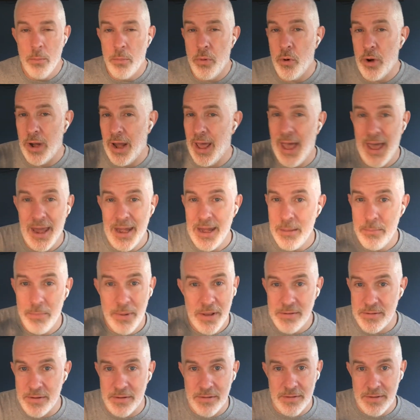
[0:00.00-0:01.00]
But any
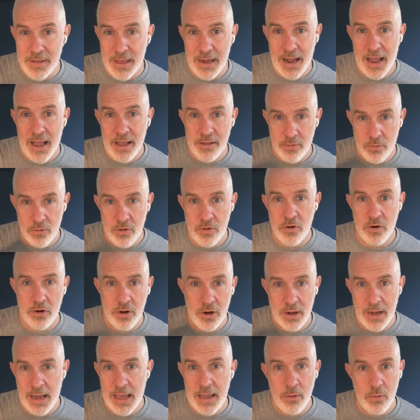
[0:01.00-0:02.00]
business that has a return
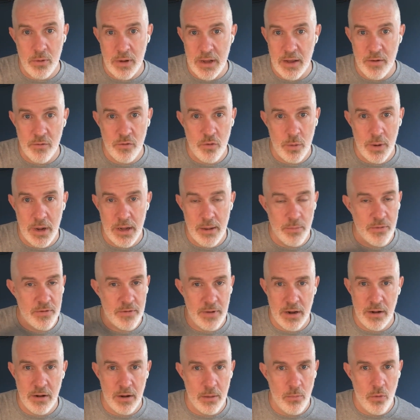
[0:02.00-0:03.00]
on equity of
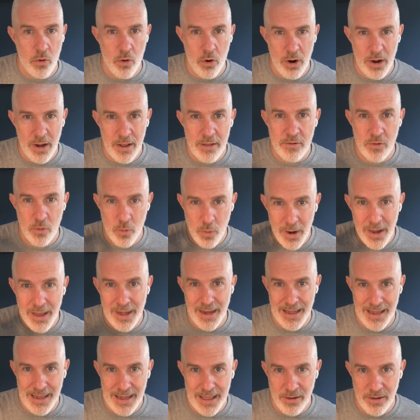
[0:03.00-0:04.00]
20% or more is quite
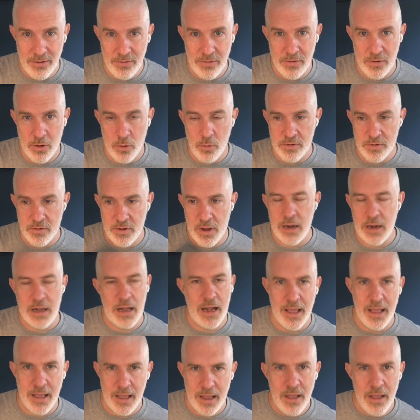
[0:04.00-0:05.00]
elite. So it's not
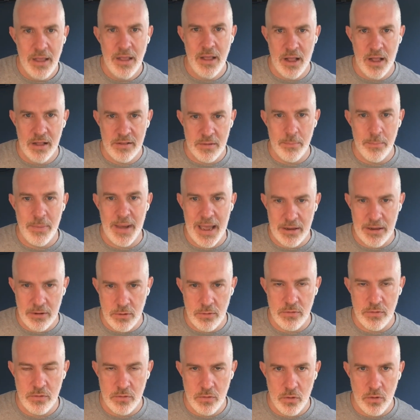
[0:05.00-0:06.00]
like it's a bad
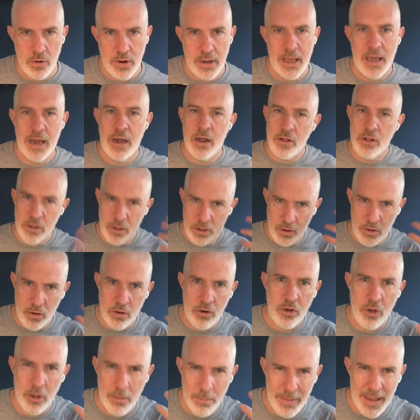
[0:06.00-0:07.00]
news story. And I'm
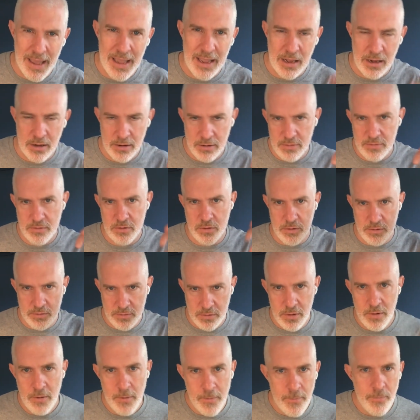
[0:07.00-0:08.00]
going to come back and
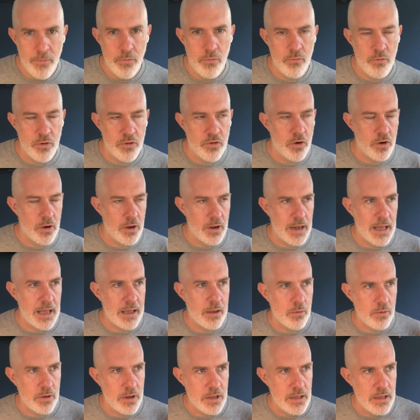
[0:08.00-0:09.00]
discuss return on
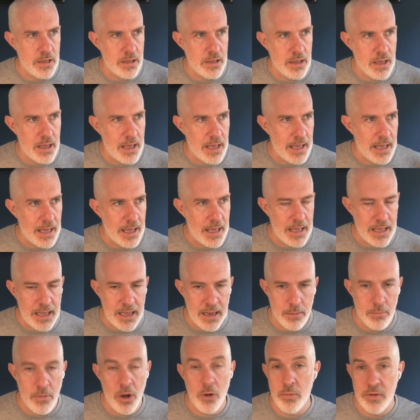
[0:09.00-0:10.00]
equity
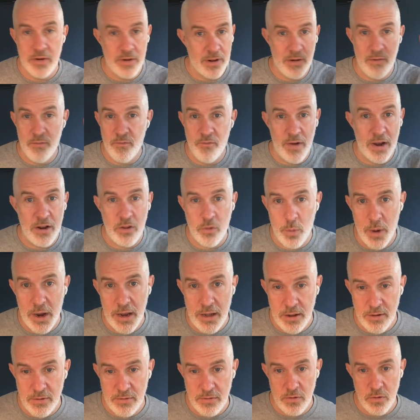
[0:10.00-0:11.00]
in a moment. And in fact,
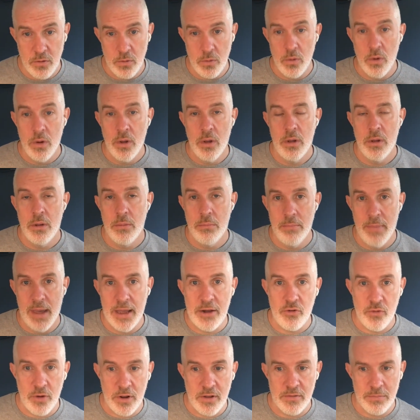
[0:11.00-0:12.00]
why these two
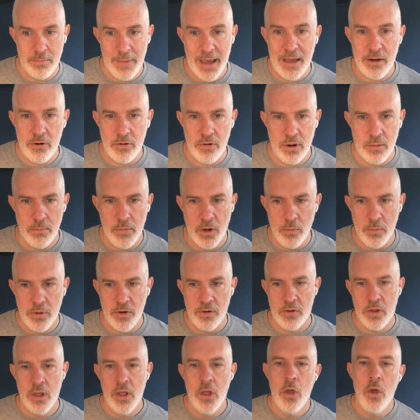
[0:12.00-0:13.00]
metrics matter in a
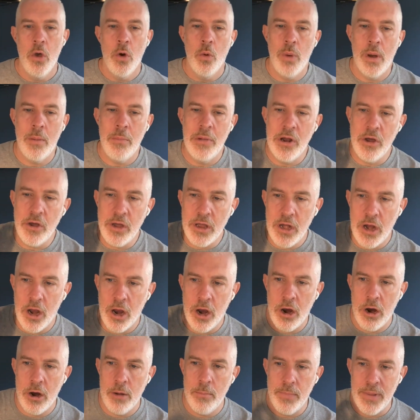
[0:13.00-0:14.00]
moment. When we look at
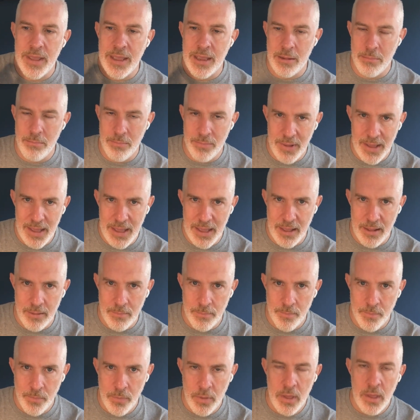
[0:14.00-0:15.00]
Airbnb,